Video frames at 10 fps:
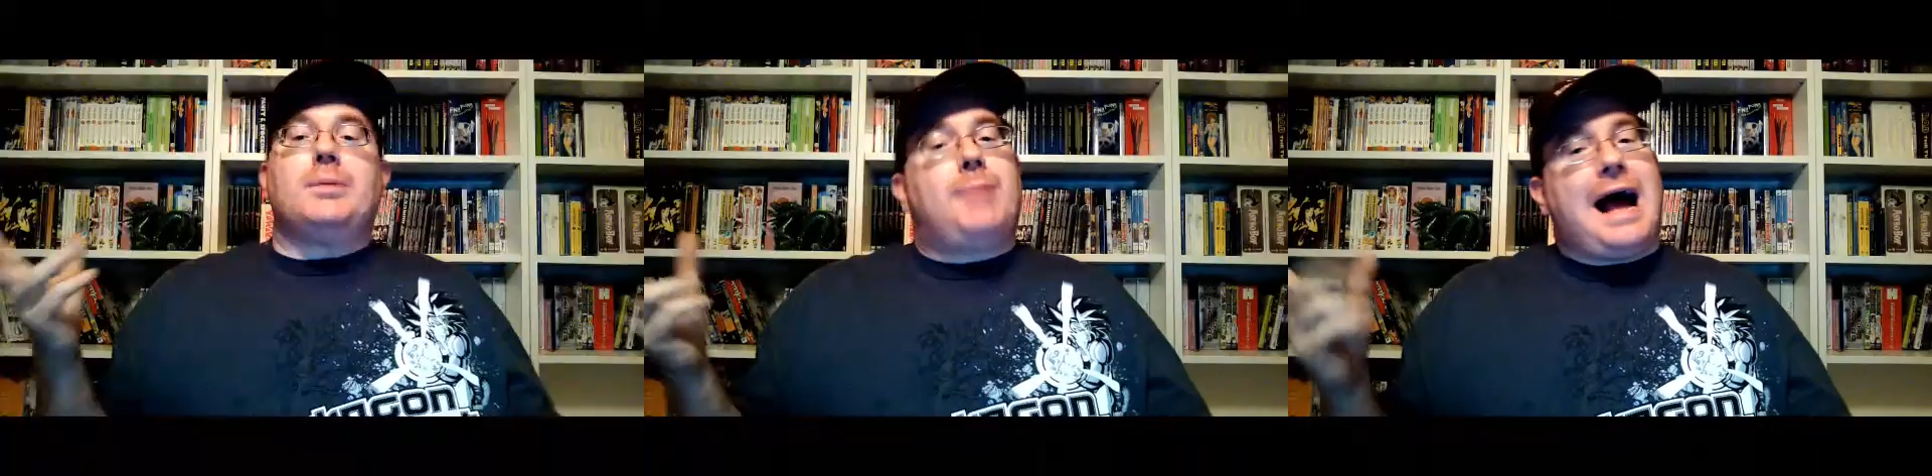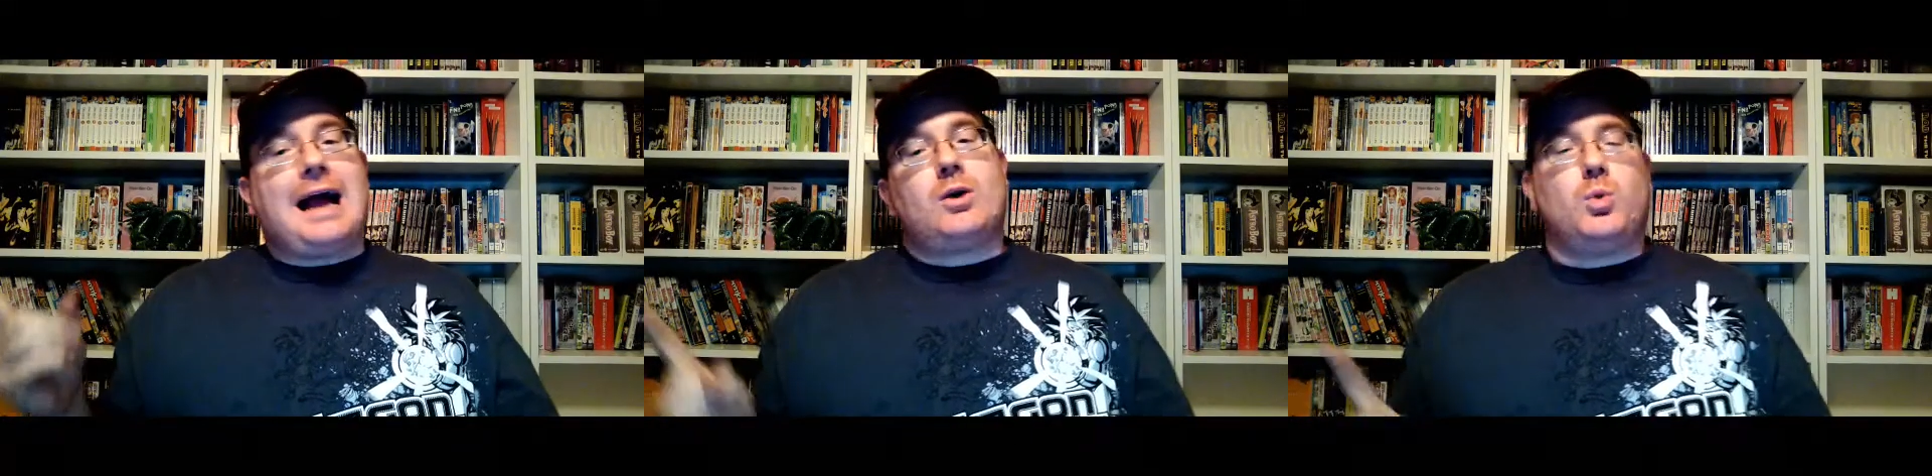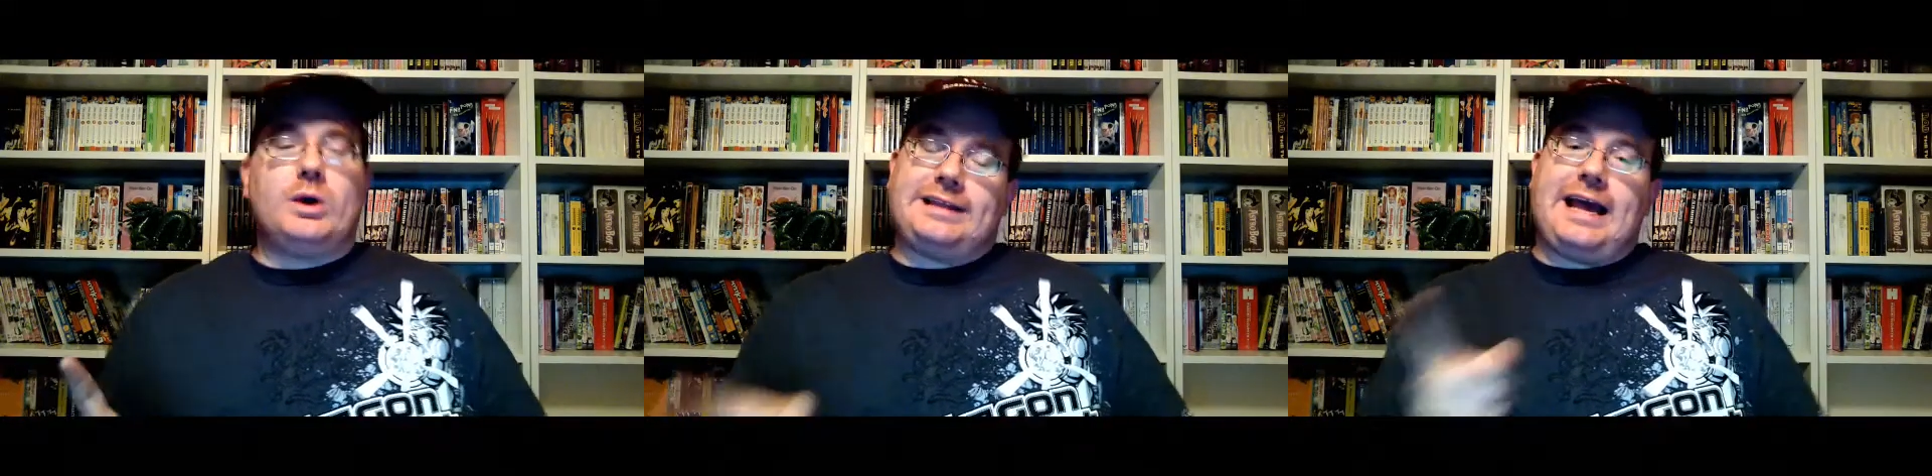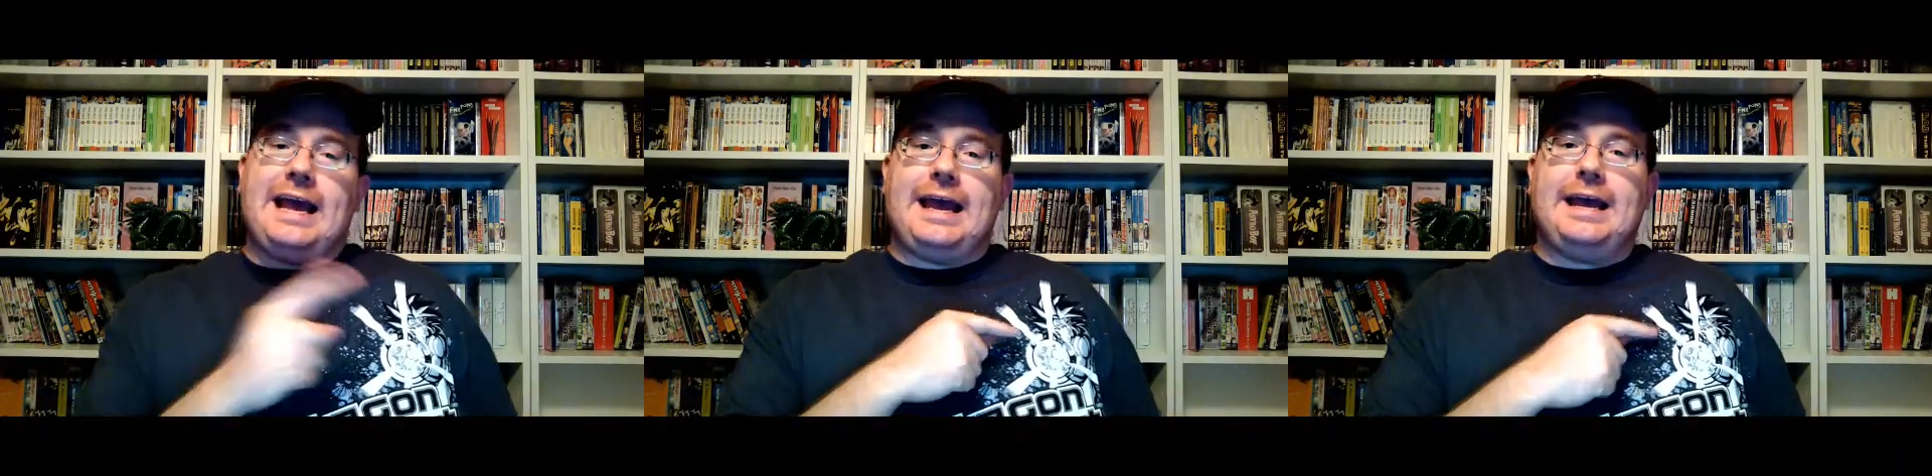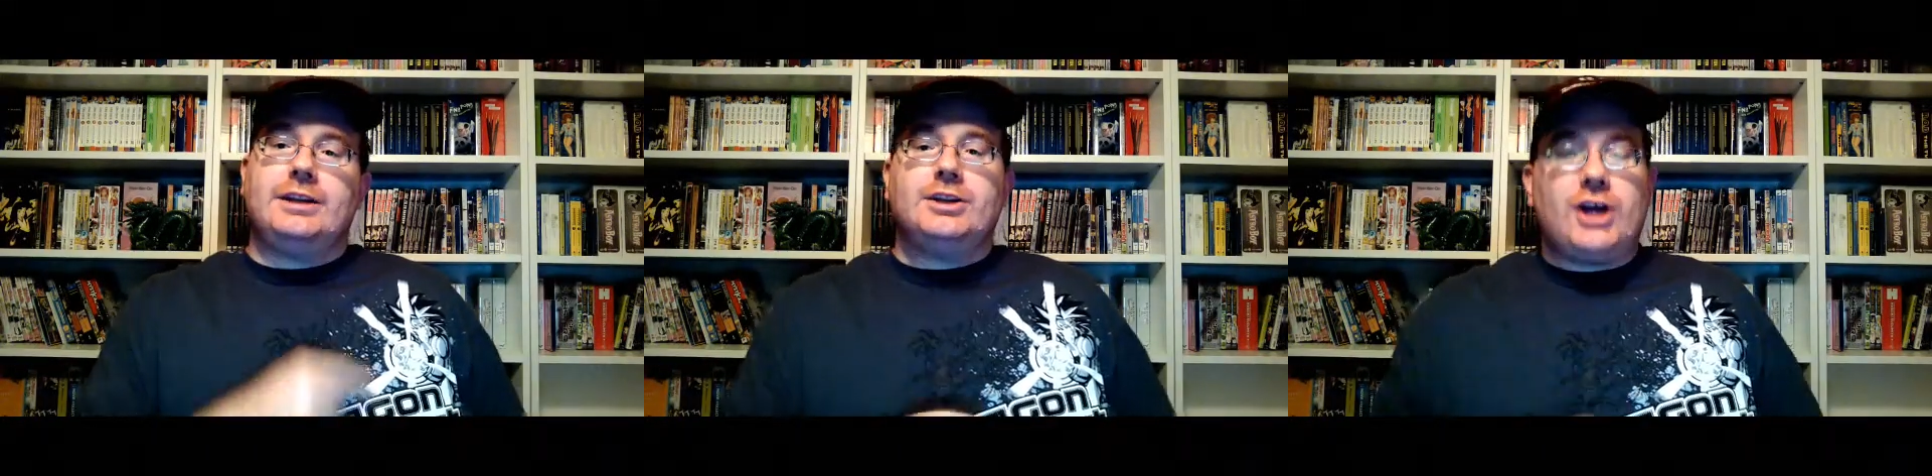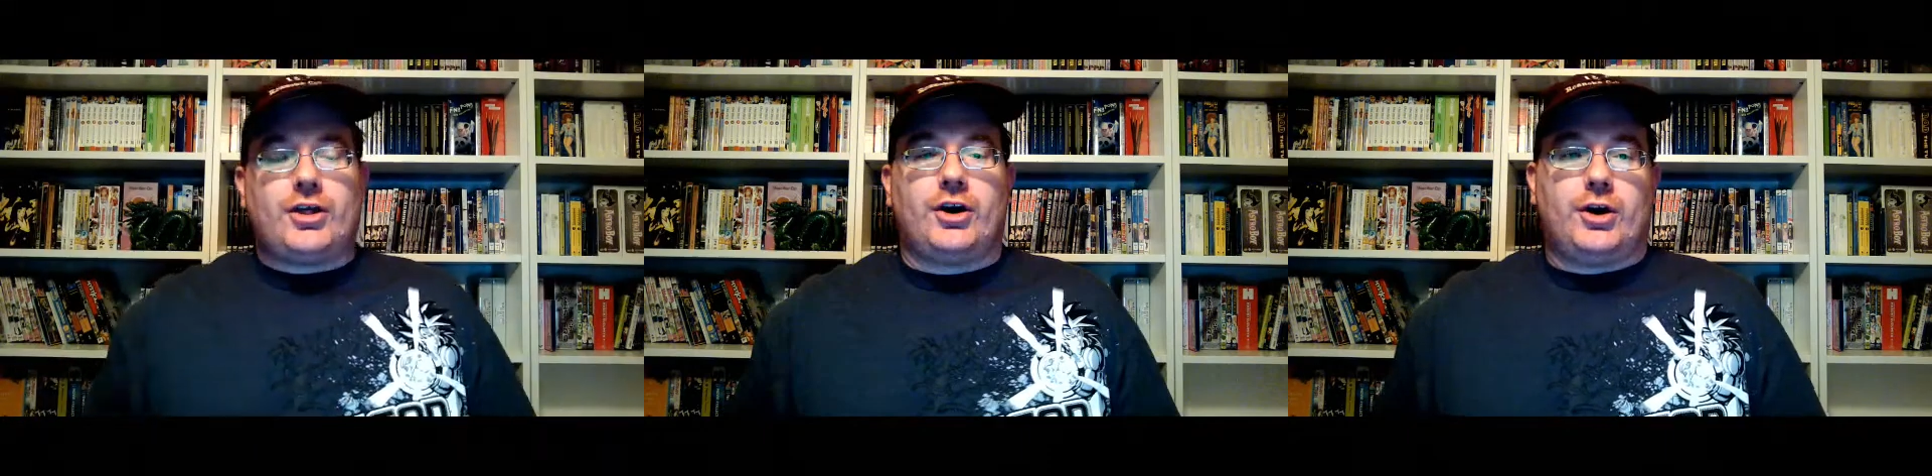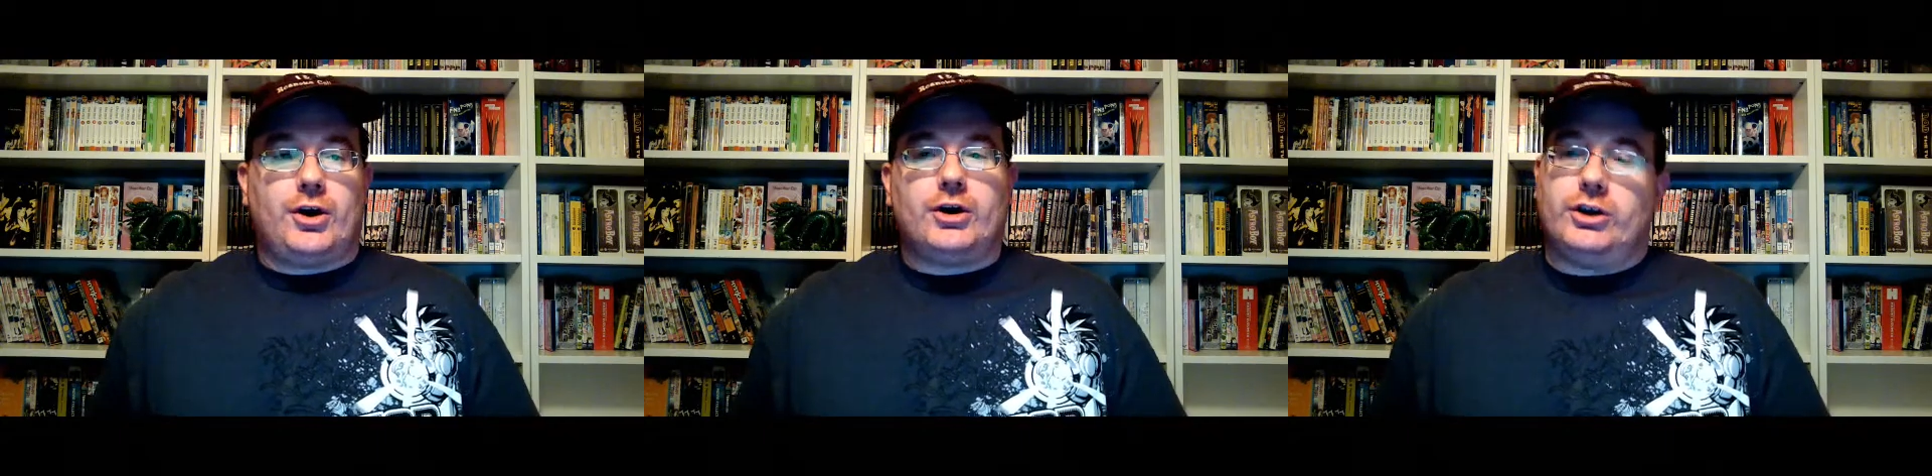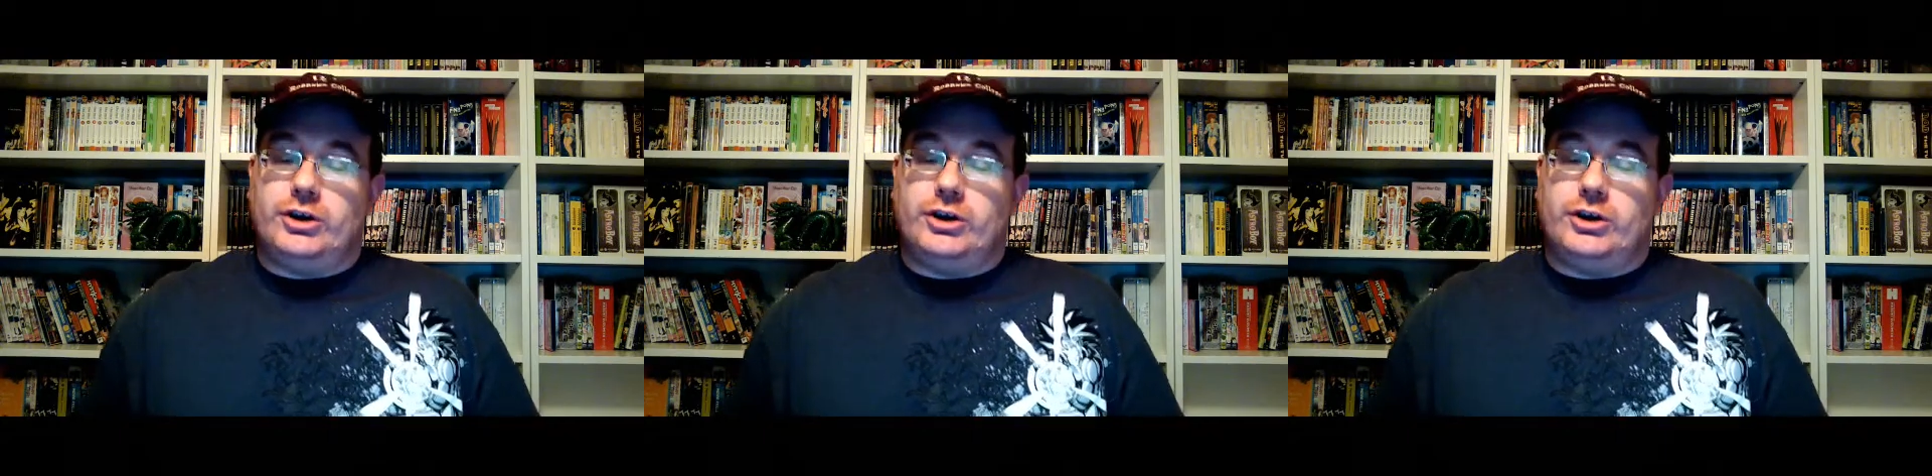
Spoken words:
back with another